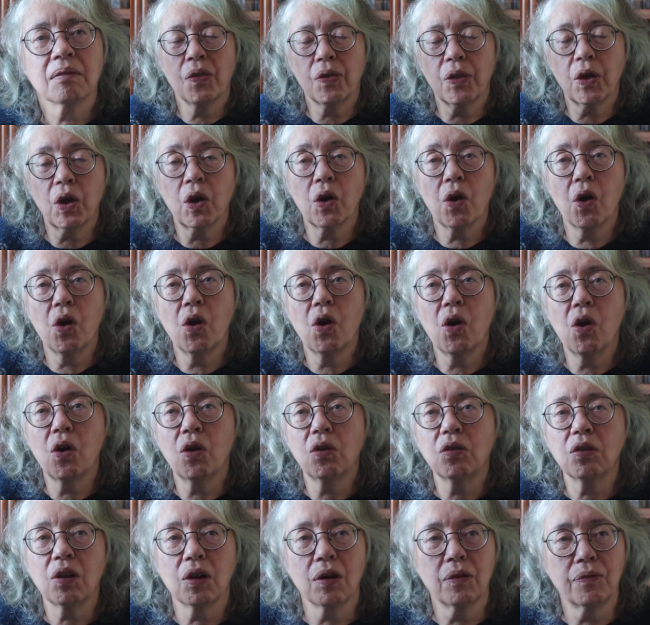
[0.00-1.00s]
The
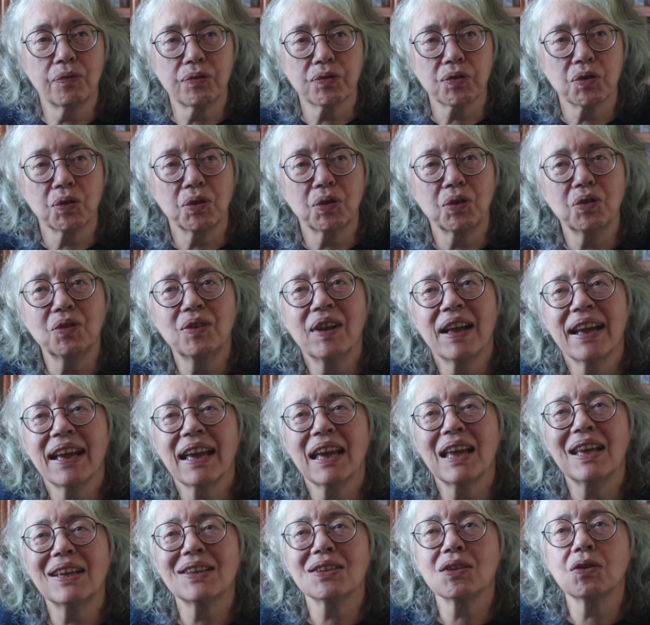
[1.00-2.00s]
Earl of Rule
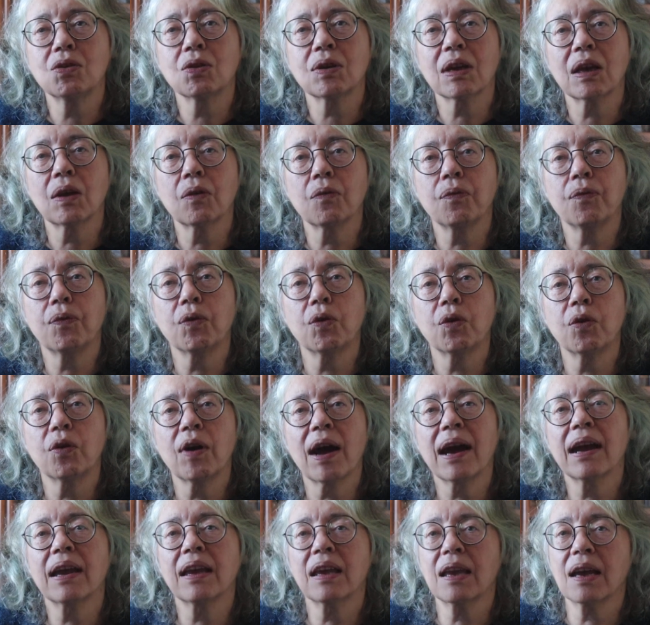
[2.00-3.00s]
is looking
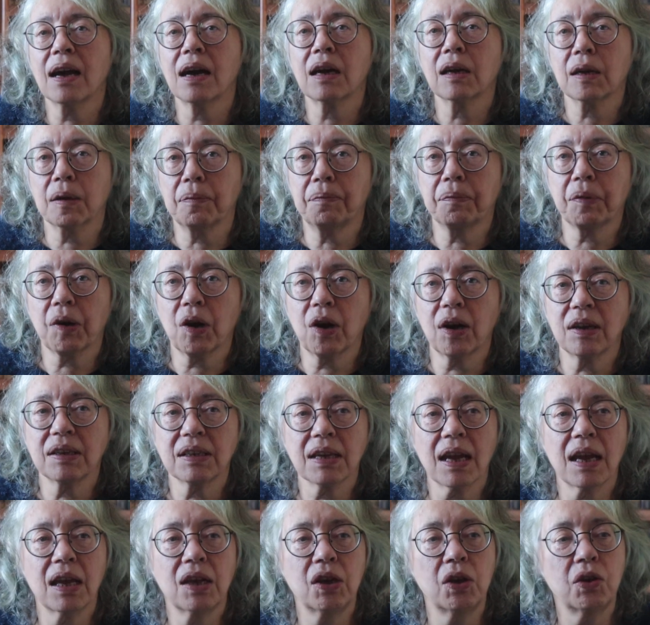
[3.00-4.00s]
for a young
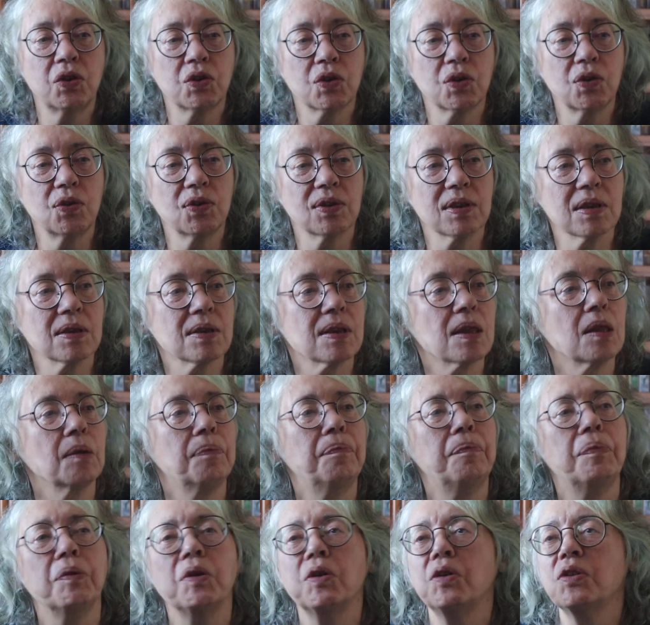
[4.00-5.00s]
bride and he chooses the
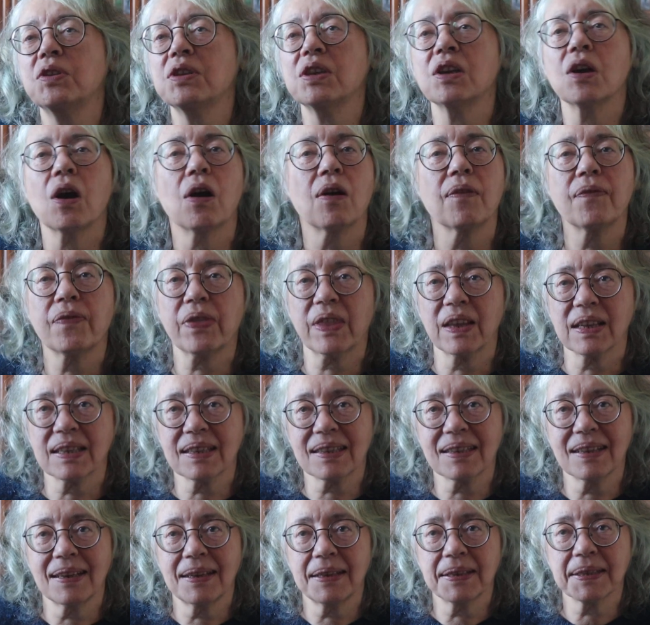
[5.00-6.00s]
beauty of the
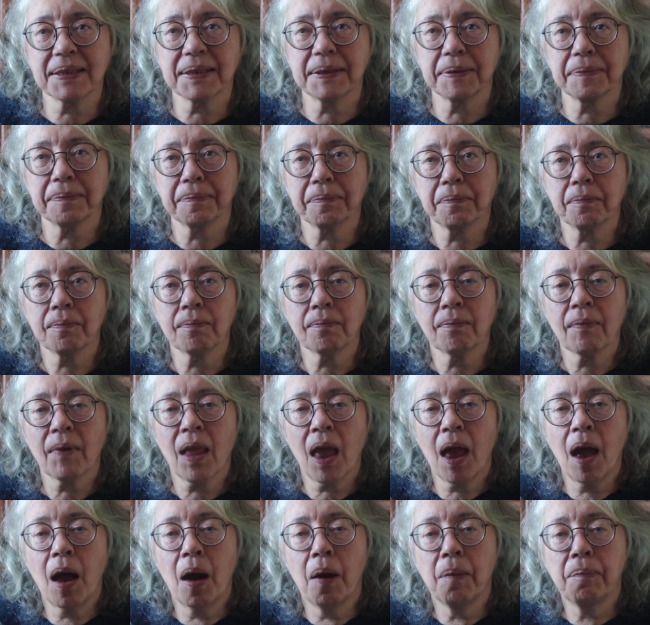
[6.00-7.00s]
season.
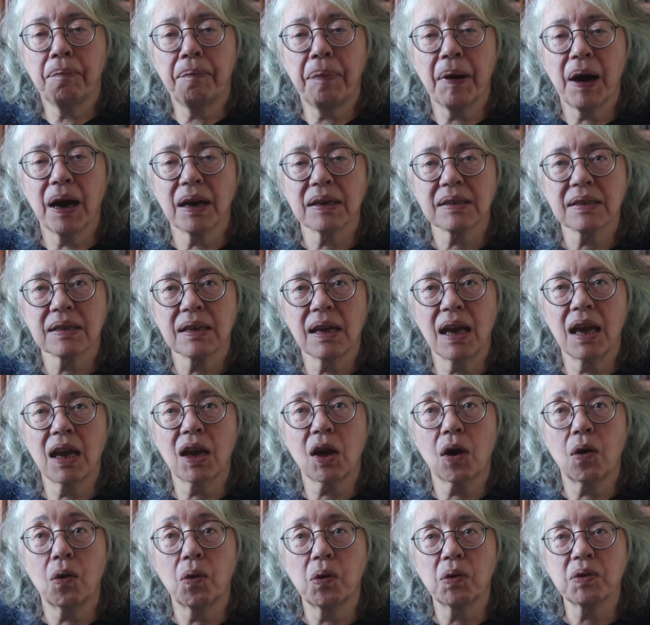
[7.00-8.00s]
But
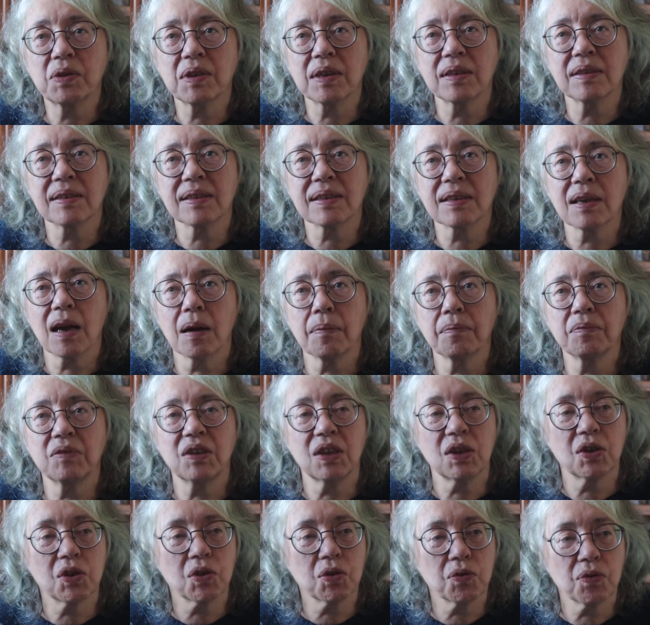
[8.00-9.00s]
it causes some
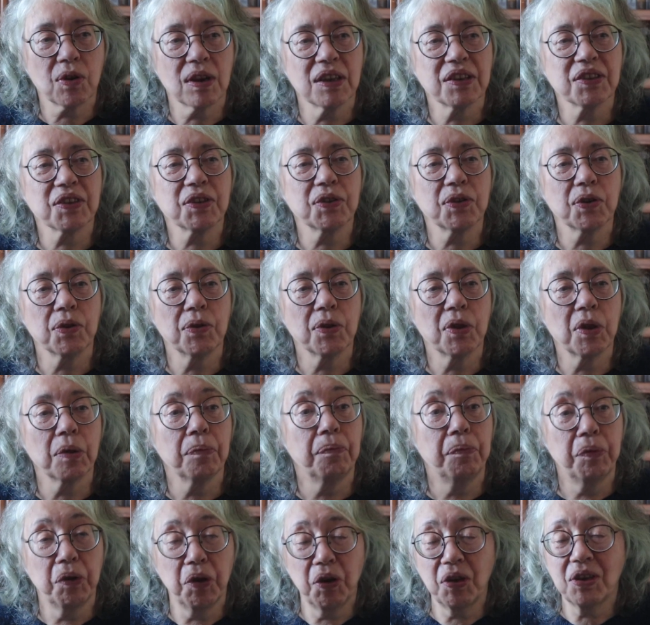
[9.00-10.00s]
distress to the
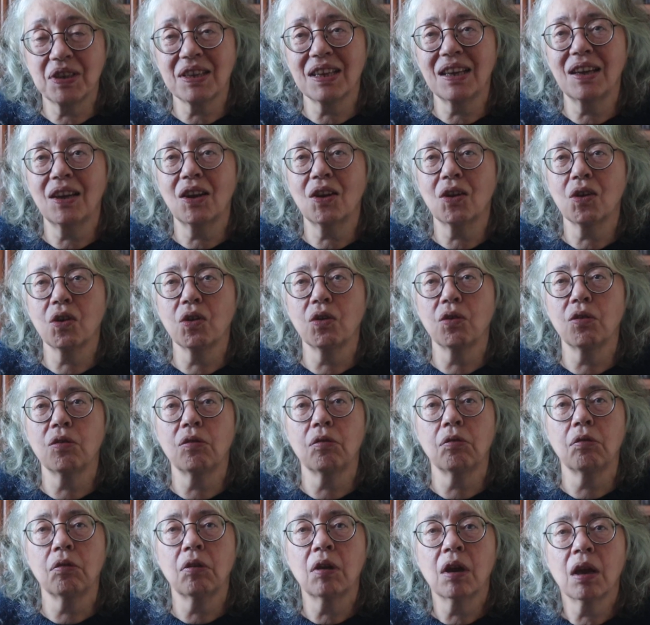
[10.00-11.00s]
beauty
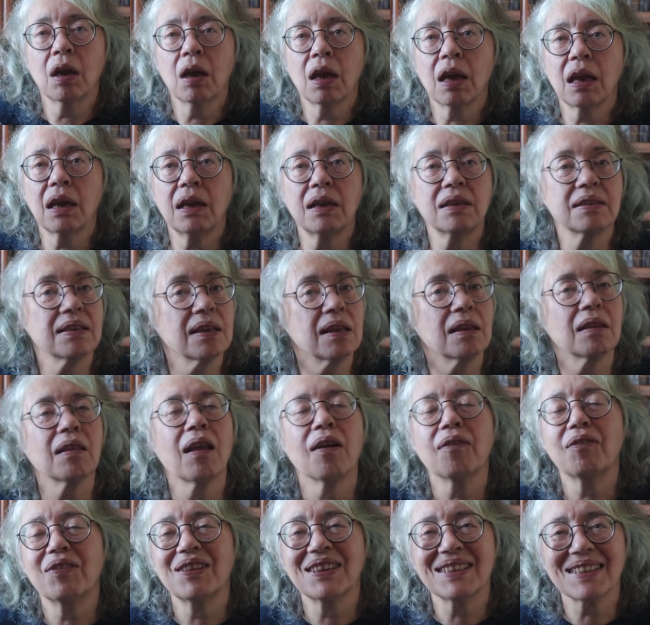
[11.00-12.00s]
who is in
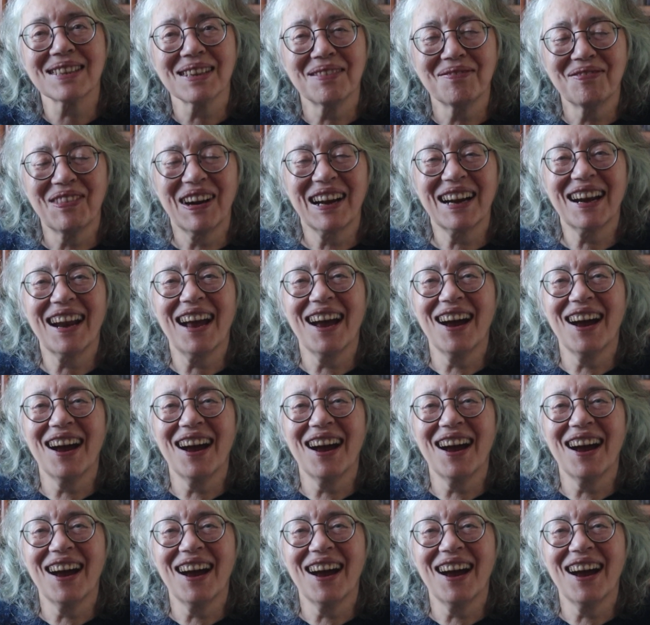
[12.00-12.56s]
love with someone